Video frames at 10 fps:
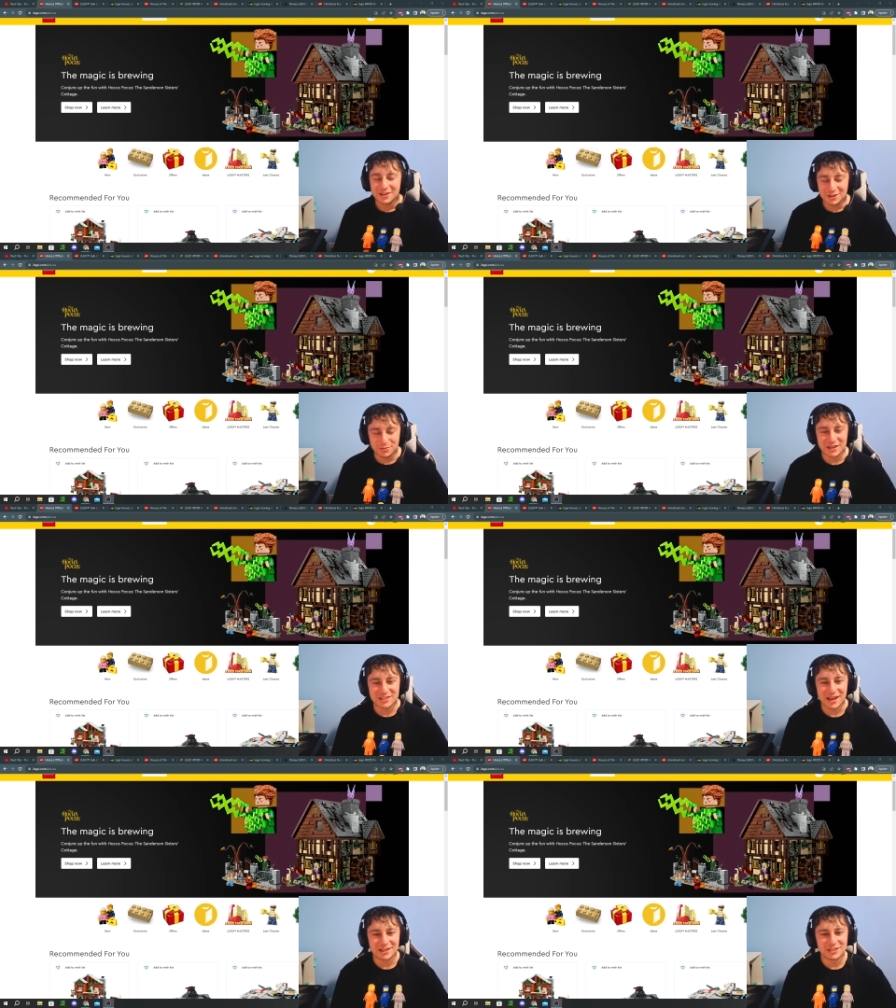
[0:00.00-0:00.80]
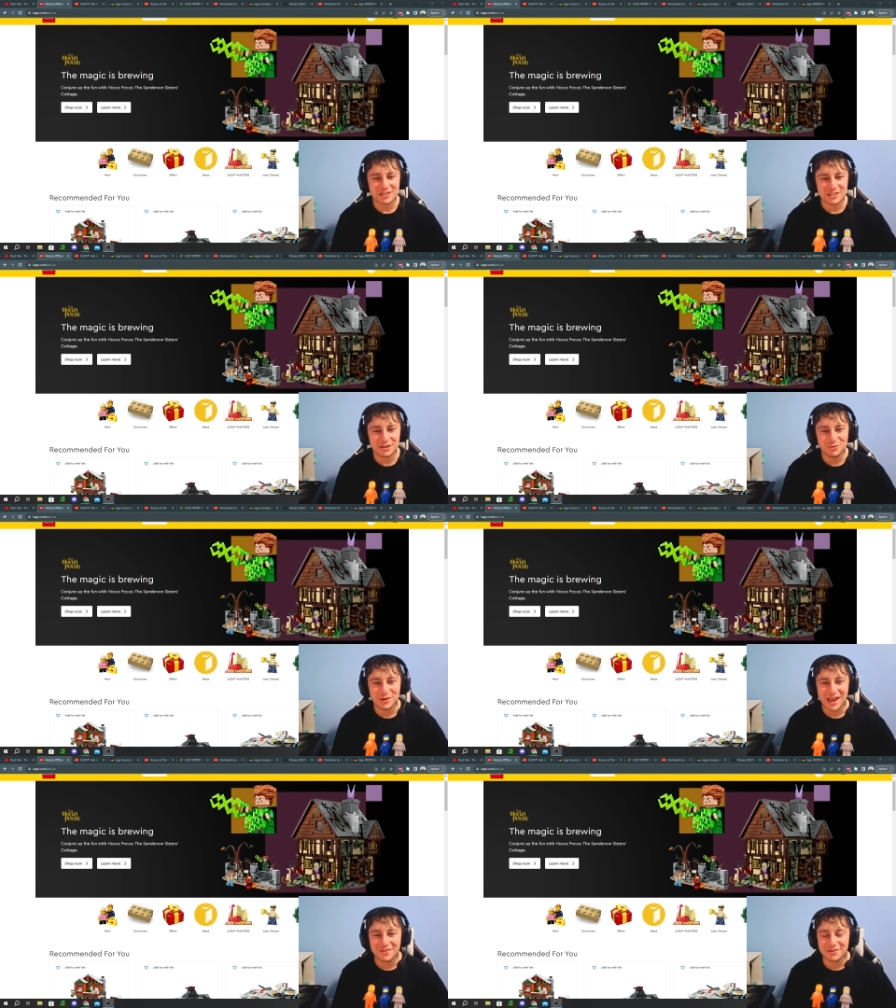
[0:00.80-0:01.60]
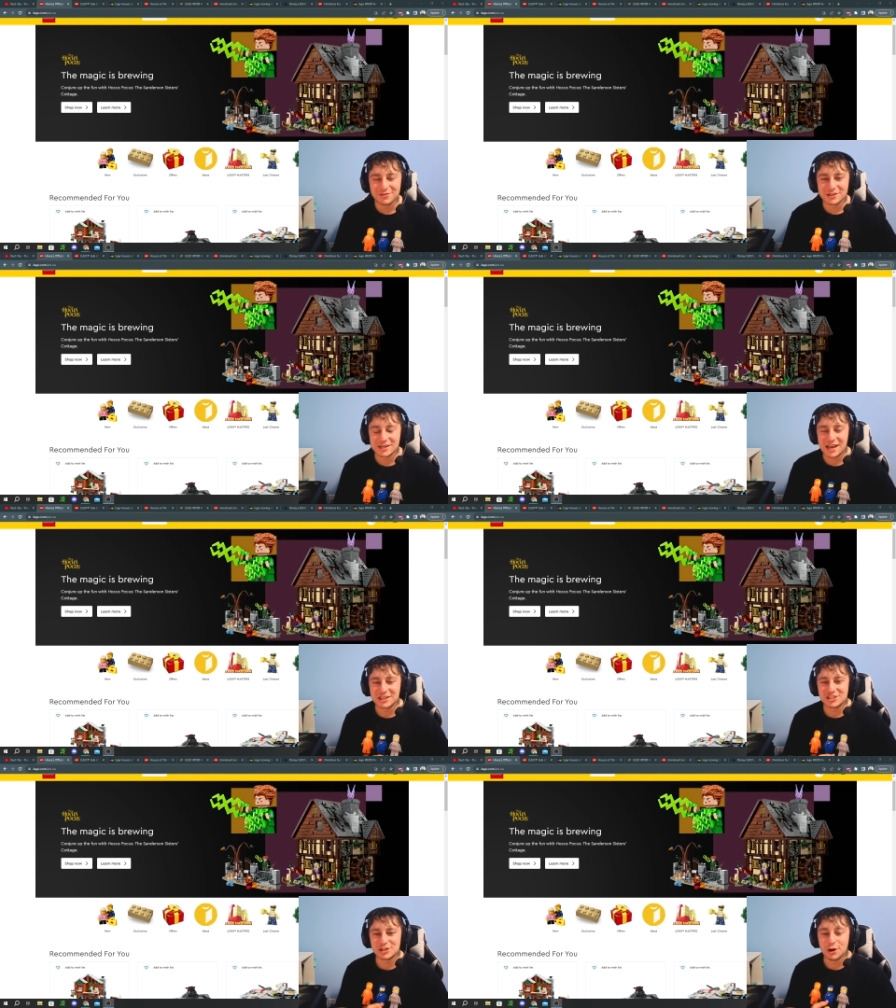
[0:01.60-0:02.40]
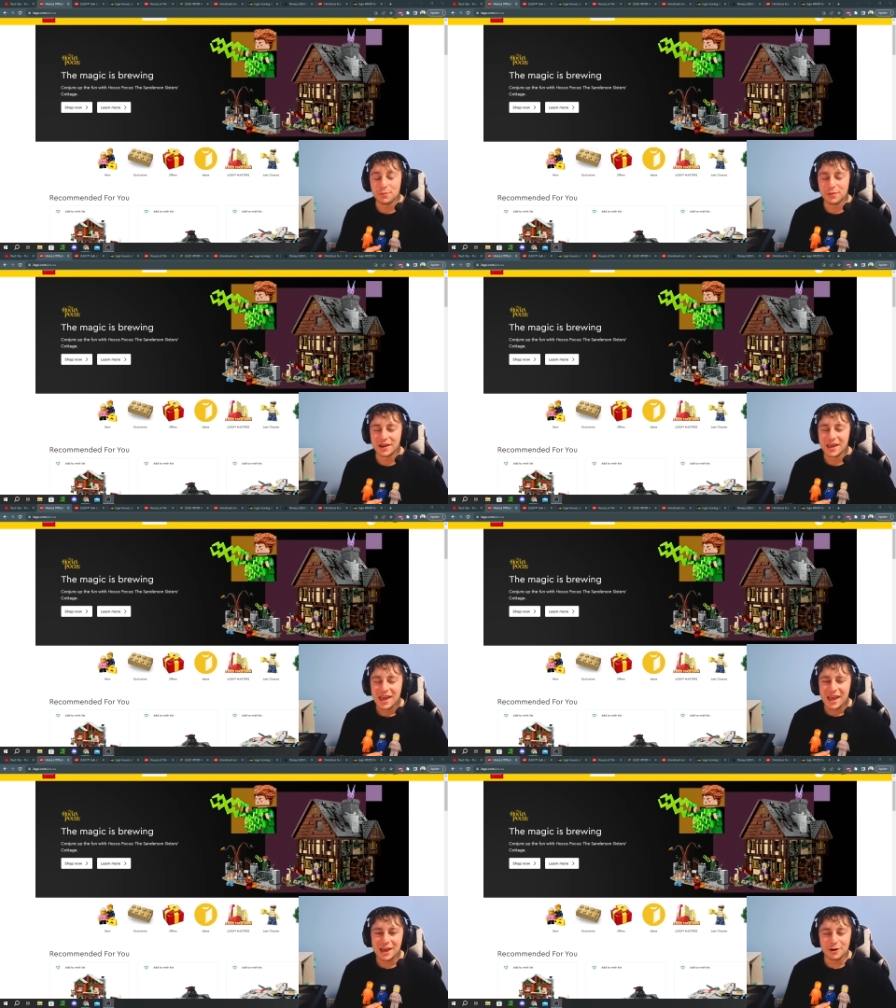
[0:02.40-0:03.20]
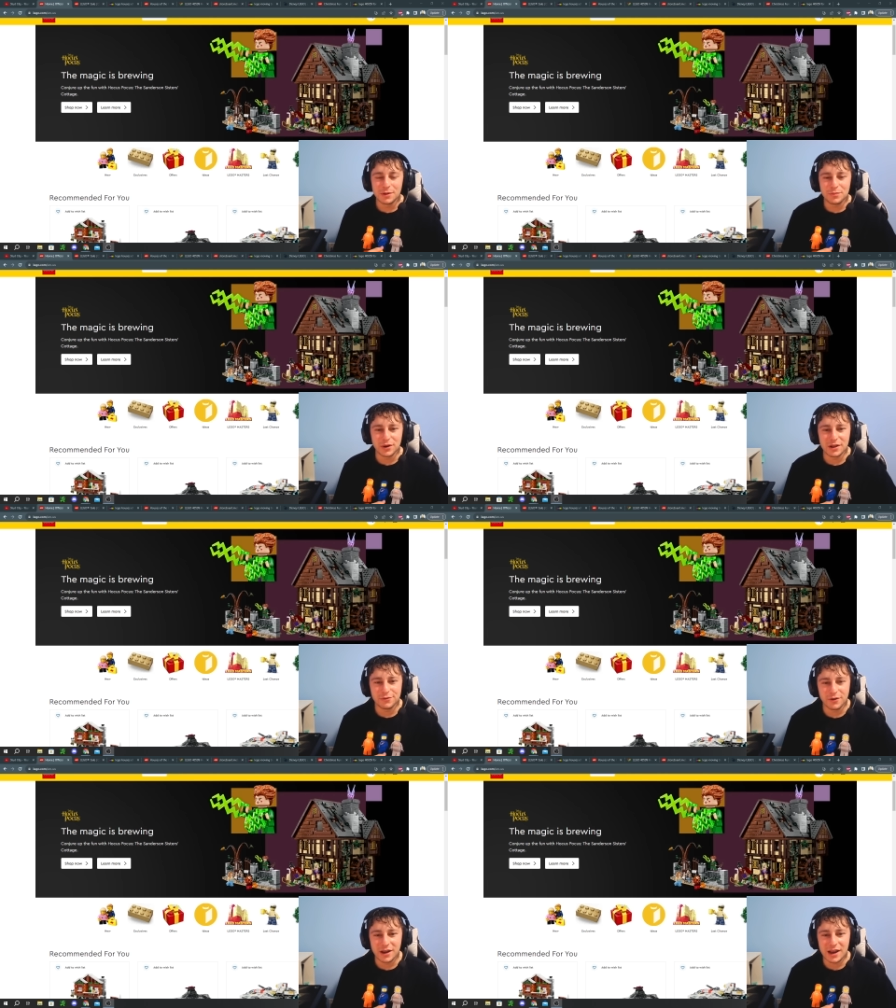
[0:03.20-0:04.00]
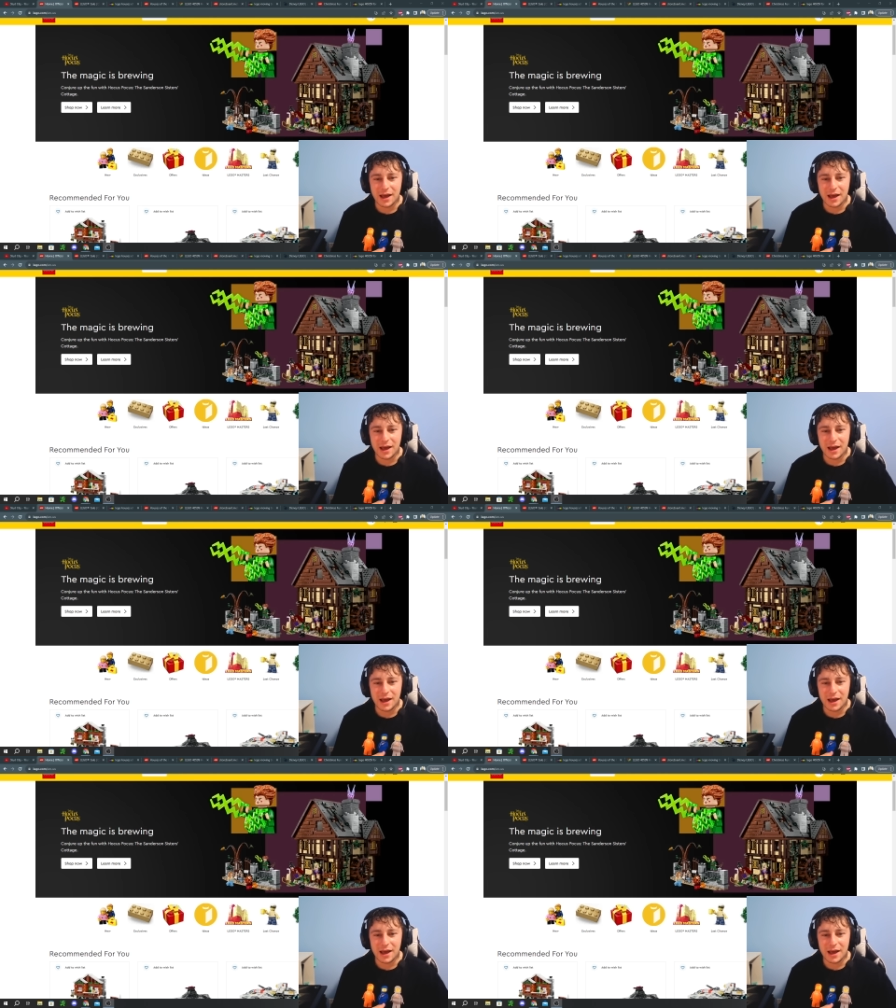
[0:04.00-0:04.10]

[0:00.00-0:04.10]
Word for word: you'll be excited to see who we have on for tonight's show. But it'll be pretty fun.